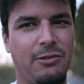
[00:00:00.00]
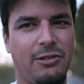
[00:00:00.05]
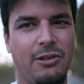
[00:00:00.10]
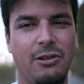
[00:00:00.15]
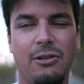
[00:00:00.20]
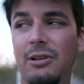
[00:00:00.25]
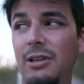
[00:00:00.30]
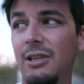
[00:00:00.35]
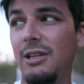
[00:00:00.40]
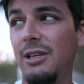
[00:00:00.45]

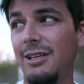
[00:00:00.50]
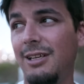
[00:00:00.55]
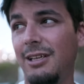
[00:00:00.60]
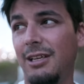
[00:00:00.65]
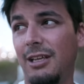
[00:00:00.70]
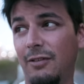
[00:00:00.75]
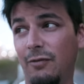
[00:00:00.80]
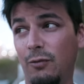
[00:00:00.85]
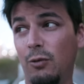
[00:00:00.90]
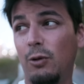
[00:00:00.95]
So
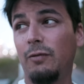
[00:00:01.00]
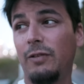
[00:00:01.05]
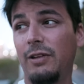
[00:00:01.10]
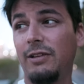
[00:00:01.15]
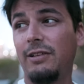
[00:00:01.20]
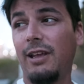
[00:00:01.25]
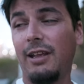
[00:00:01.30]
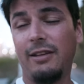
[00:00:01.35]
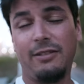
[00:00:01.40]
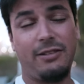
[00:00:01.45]
if
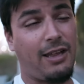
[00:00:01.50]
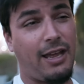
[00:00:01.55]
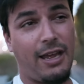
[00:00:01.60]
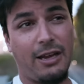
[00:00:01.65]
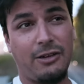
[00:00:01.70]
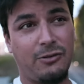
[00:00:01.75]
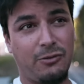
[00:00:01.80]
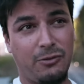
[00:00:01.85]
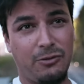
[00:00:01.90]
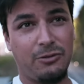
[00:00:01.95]
Wolfie's has
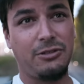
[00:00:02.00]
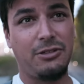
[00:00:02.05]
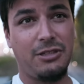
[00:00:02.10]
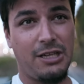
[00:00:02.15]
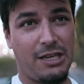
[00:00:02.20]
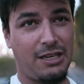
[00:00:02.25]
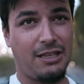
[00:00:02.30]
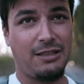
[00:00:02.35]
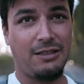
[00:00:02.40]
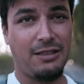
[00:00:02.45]
actual
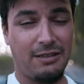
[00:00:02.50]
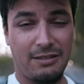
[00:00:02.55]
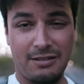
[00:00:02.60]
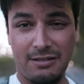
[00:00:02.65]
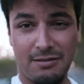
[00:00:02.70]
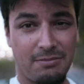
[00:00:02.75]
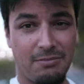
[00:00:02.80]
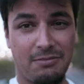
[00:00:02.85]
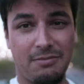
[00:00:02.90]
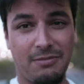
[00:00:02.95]
chicken that's,
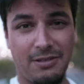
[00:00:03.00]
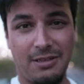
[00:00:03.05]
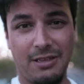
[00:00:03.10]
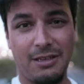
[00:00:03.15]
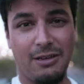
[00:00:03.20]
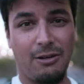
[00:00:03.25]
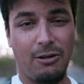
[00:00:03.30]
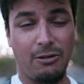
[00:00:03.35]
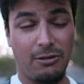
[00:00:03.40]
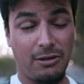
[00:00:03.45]

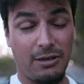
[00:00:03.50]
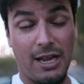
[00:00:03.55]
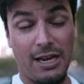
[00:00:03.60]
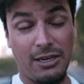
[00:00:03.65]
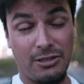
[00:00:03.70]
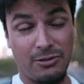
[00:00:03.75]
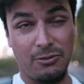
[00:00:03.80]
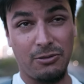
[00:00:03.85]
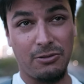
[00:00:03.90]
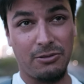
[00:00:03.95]
that, or
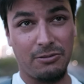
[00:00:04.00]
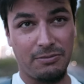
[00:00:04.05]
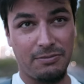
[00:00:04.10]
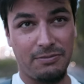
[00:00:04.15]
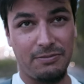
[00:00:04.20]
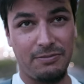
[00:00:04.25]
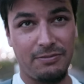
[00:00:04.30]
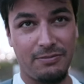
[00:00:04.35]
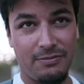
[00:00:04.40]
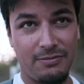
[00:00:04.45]
actual
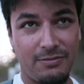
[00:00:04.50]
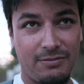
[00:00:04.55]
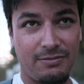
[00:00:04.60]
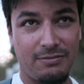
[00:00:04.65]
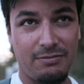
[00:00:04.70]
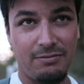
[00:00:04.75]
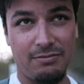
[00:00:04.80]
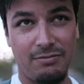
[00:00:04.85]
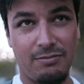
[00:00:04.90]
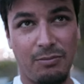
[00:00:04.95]

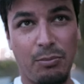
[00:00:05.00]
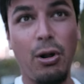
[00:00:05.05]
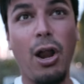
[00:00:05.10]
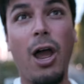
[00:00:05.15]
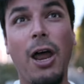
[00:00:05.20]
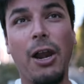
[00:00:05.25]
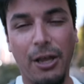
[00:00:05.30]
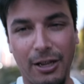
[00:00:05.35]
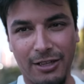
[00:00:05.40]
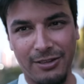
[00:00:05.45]

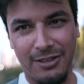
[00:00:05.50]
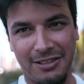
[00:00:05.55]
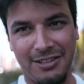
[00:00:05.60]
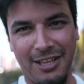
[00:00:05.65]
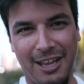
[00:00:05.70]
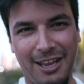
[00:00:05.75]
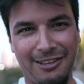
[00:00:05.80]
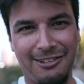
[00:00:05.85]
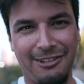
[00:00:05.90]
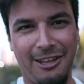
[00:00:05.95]
product that
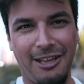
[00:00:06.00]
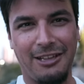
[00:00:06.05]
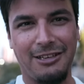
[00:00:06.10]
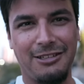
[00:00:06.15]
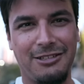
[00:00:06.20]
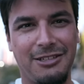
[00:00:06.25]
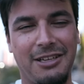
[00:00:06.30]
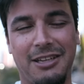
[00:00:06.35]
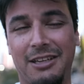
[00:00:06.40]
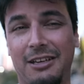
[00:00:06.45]
tastes like a
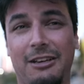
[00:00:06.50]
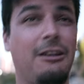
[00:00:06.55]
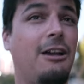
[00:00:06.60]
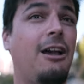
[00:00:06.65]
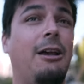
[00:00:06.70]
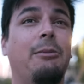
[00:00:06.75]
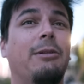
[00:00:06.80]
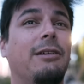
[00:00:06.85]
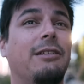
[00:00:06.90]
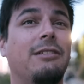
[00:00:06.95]
chicken,
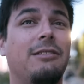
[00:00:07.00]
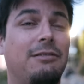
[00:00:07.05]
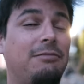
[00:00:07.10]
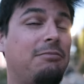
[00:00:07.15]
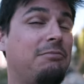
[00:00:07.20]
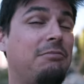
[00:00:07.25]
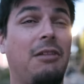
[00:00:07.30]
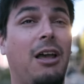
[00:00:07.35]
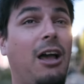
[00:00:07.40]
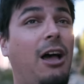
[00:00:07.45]
I'm,
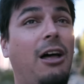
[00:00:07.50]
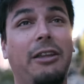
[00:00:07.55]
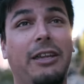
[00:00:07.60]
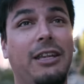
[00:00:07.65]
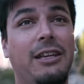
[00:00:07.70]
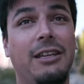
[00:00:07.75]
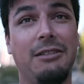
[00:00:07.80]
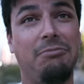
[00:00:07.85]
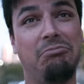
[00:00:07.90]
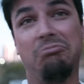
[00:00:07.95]
I'll
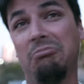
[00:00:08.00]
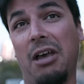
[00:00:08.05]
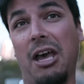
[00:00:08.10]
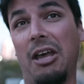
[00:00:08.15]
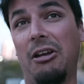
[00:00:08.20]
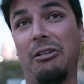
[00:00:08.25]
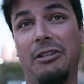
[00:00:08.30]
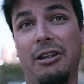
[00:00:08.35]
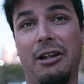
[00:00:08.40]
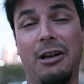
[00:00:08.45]
eat it. I
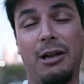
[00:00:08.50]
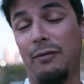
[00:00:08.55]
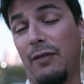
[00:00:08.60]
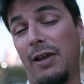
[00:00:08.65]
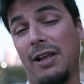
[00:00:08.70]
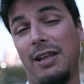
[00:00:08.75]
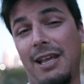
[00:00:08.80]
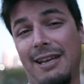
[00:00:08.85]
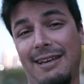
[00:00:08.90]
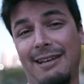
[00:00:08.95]
don't care. If
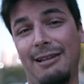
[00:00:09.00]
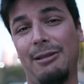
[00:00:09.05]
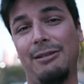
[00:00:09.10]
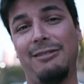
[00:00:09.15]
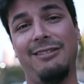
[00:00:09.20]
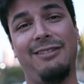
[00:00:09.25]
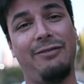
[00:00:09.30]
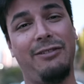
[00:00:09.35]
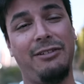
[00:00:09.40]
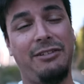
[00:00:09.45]
I can't tell the
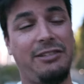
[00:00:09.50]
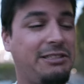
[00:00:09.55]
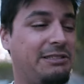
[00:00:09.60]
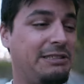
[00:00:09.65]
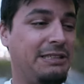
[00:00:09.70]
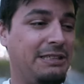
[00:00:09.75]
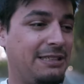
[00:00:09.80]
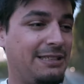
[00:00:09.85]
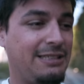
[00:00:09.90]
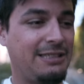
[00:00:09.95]
difference,
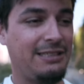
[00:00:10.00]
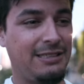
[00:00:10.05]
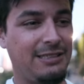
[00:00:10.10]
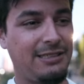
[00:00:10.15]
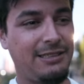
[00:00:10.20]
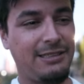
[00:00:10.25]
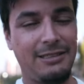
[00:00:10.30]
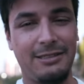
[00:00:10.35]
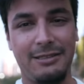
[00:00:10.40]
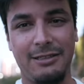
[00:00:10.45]

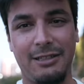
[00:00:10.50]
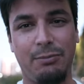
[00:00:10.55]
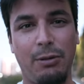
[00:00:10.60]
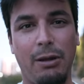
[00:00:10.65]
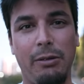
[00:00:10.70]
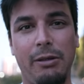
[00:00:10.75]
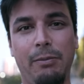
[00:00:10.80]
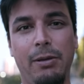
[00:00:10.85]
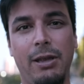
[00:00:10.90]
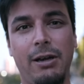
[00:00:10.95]
it's
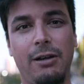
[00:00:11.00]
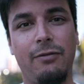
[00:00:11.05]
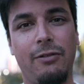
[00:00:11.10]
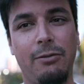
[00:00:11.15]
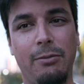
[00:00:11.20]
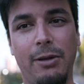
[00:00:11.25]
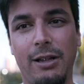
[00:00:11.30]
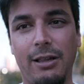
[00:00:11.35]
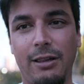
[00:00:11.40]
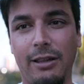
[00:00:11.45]
probably better for
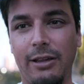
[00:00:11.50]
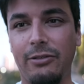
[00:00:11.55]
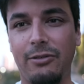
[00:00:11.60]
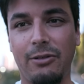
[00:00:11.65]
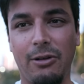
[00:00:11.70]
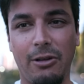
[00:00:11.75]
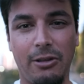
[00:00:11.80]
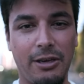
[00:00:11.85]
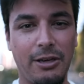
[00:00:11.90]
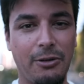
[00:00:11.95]
my
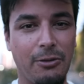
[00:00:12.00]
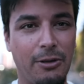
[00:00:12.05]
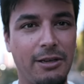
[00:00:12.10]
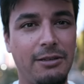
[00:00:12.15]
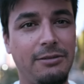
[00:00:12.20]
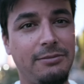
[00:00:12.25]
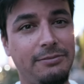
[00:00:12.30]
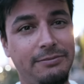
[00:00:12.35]
cholesterol anyway.